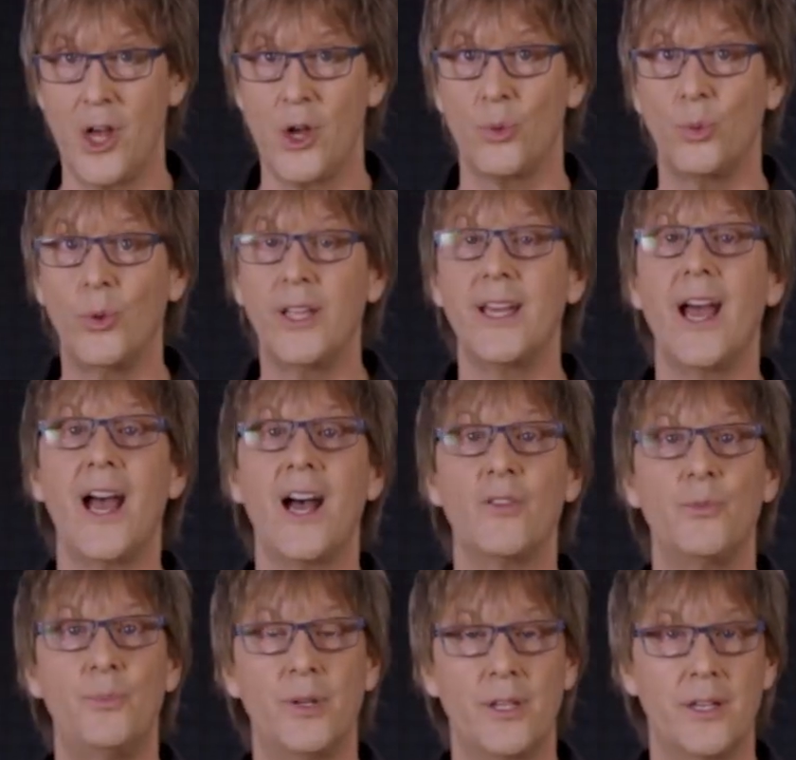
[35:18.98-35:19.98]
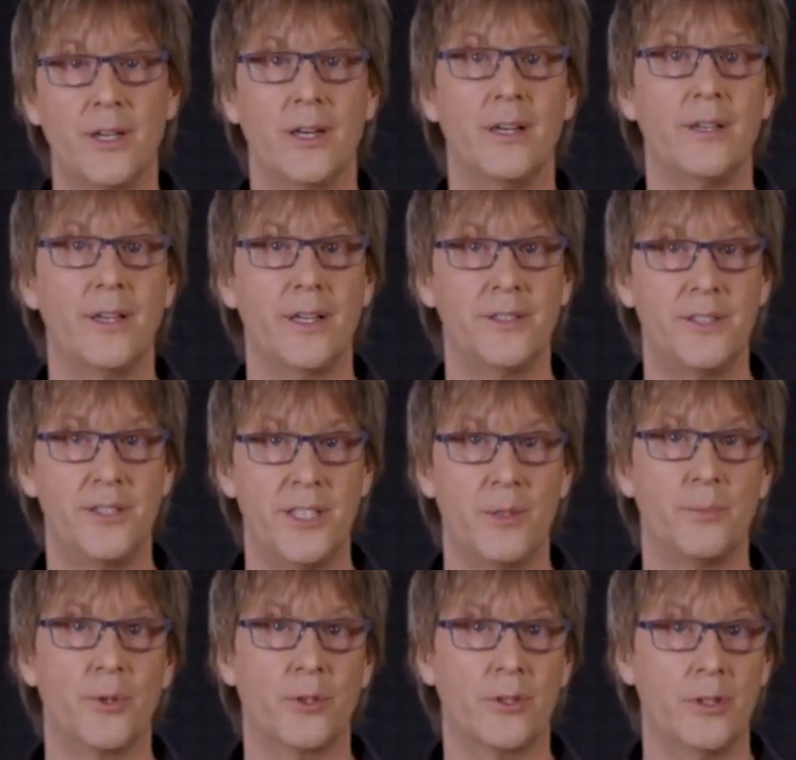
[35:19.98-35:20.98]
We have begun a
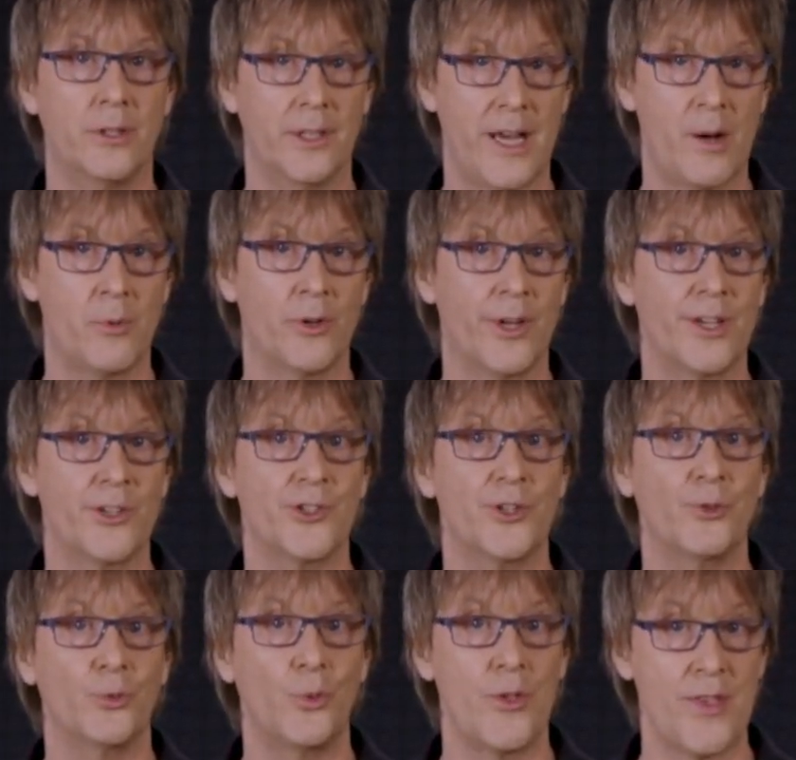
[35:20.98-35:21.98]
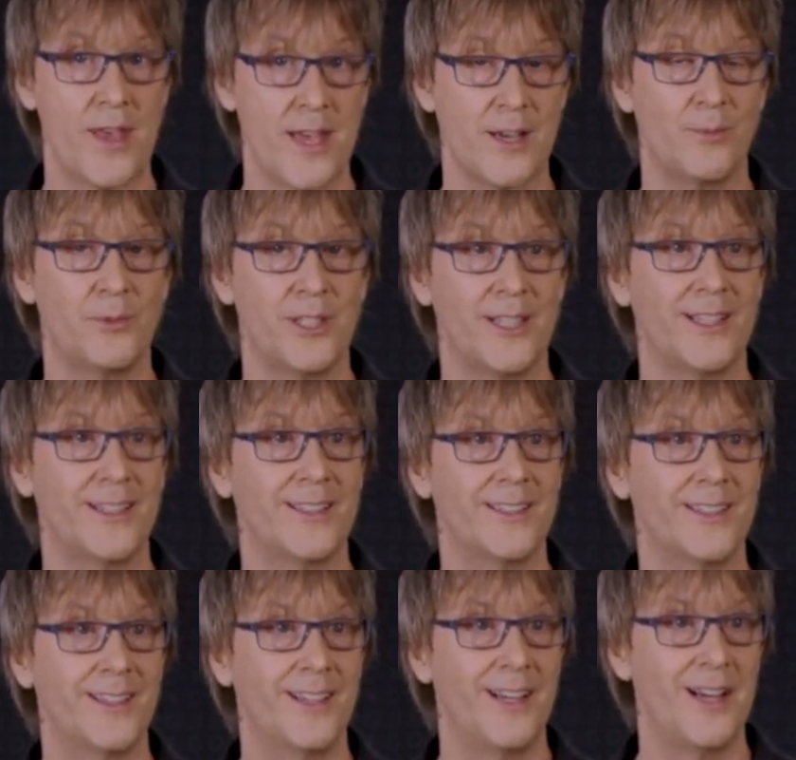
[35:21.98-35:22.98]
deeper collaboration with AMD.
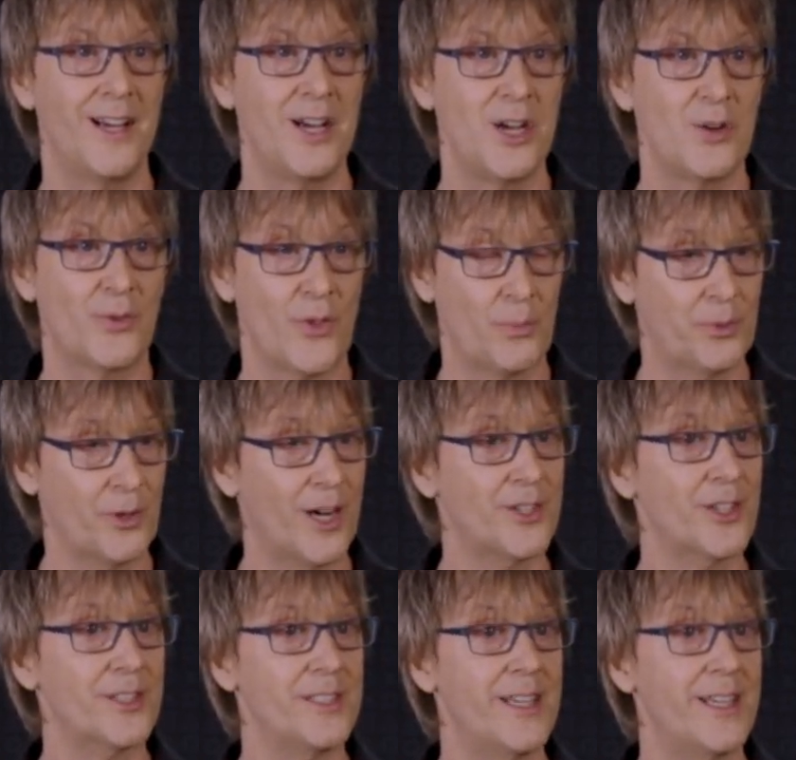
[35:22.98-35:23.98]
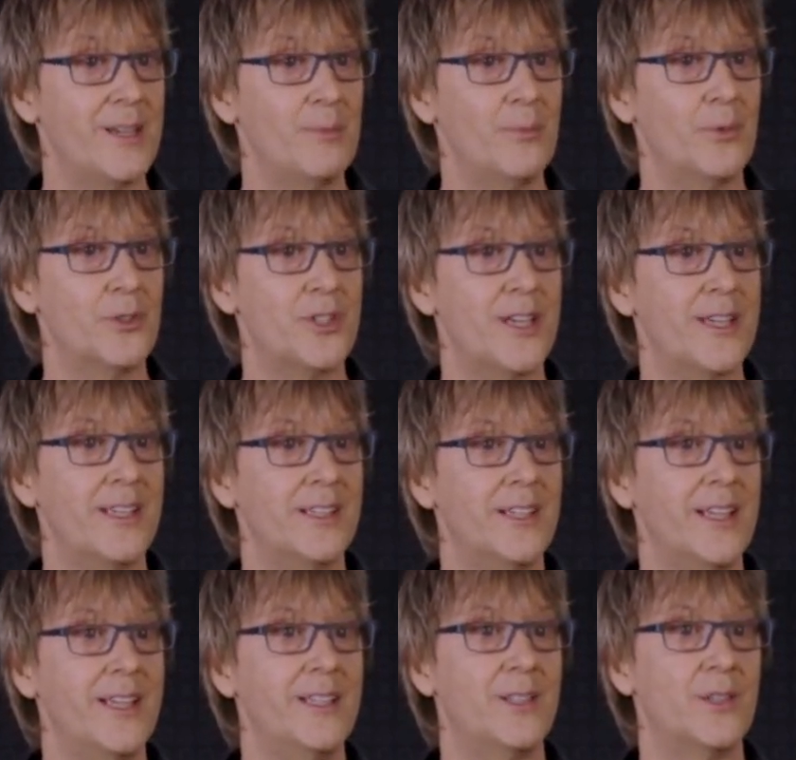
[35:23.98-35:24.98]
For the project name, we're taking a
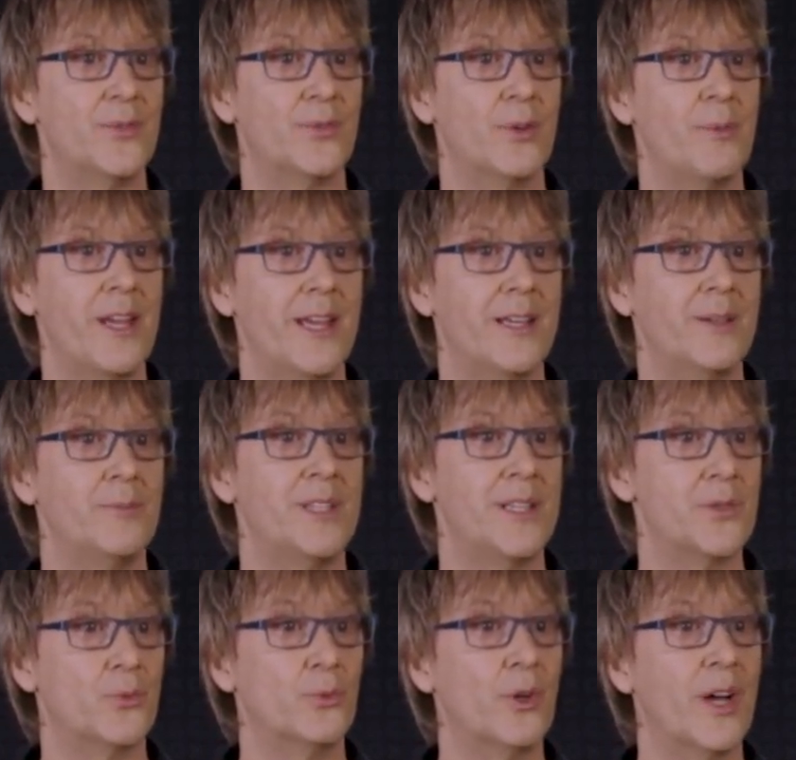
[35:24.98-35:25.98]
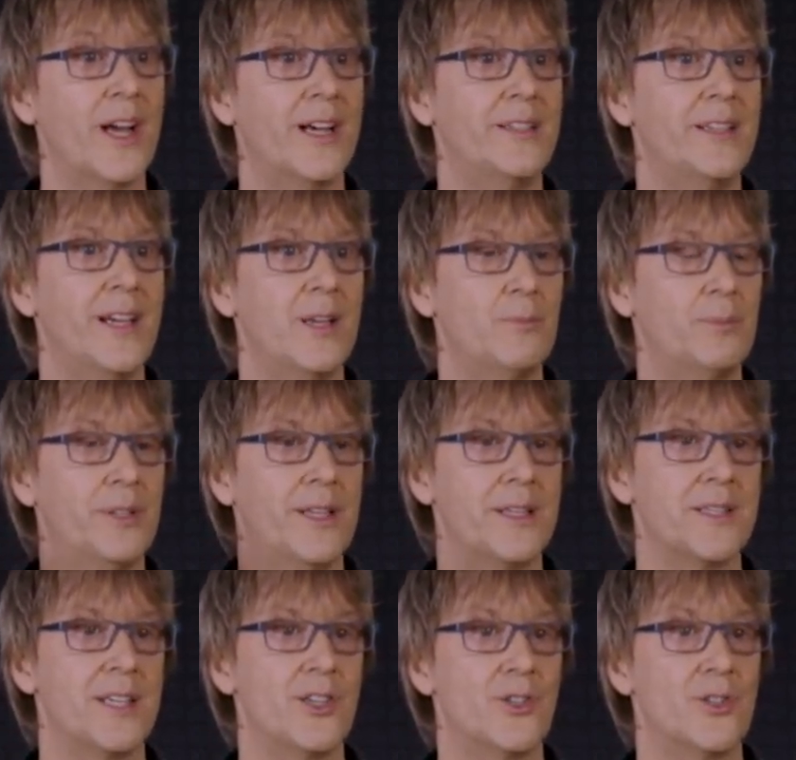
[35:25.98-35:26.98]
hint from AMD's Red and
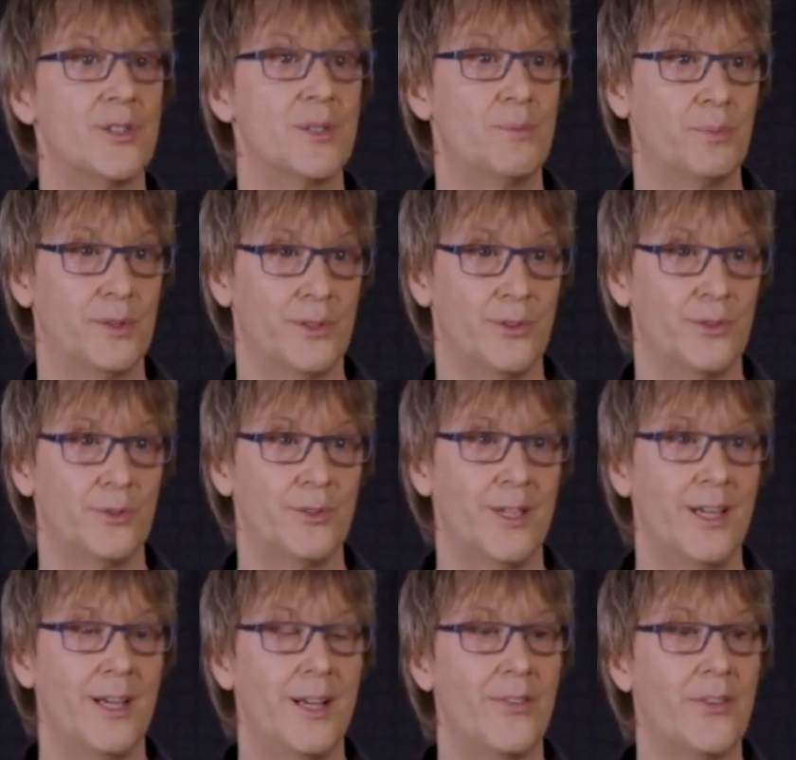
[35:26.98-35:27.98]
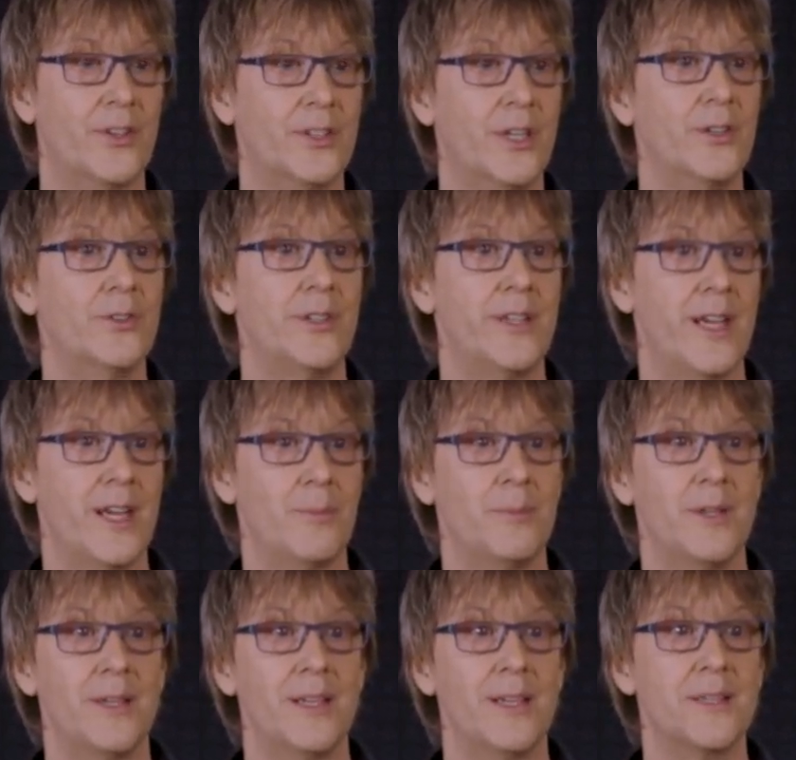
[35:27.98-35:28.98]
PlayStation's Blue. The code name
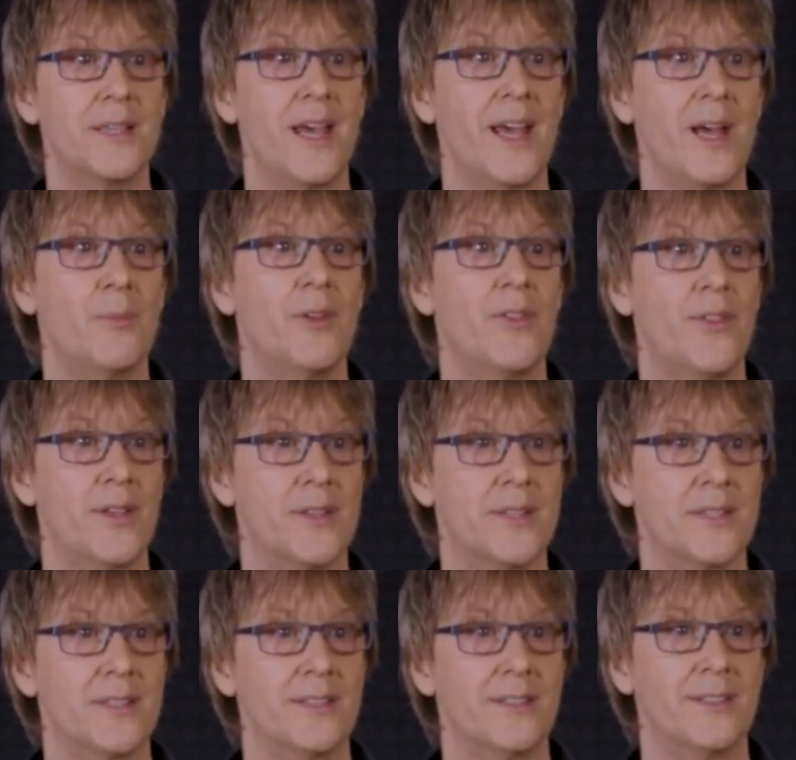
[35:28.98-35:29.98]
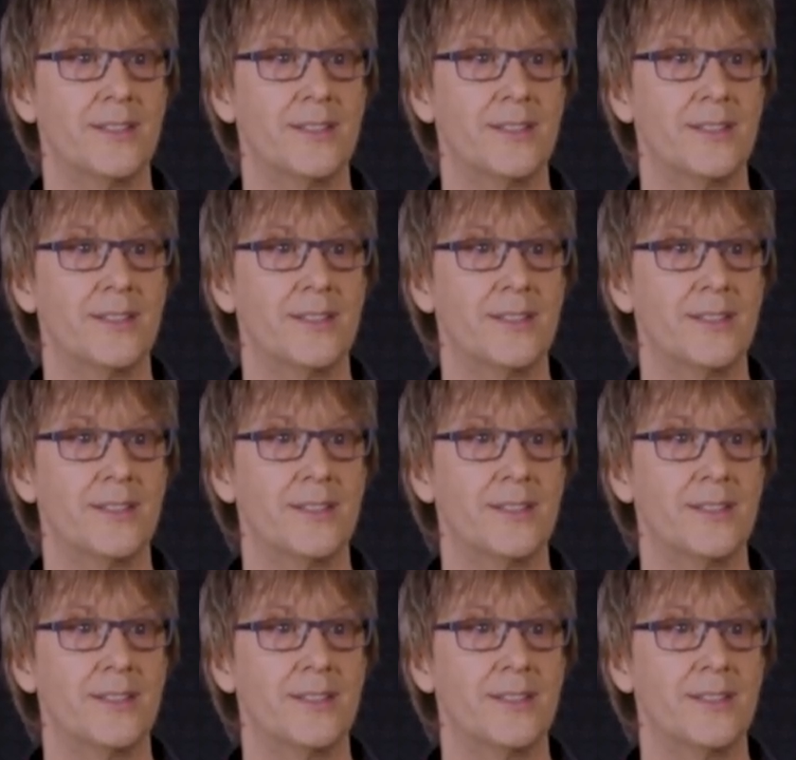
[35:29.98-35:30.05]
is Amethyst.